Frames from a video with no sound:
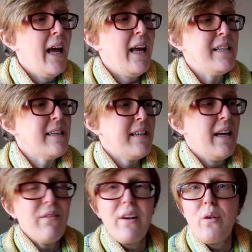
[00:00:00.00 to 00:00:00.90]
and just
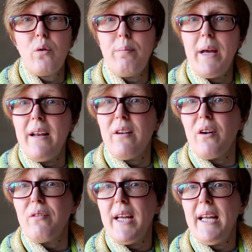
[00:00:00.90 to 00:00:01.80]
have a little band of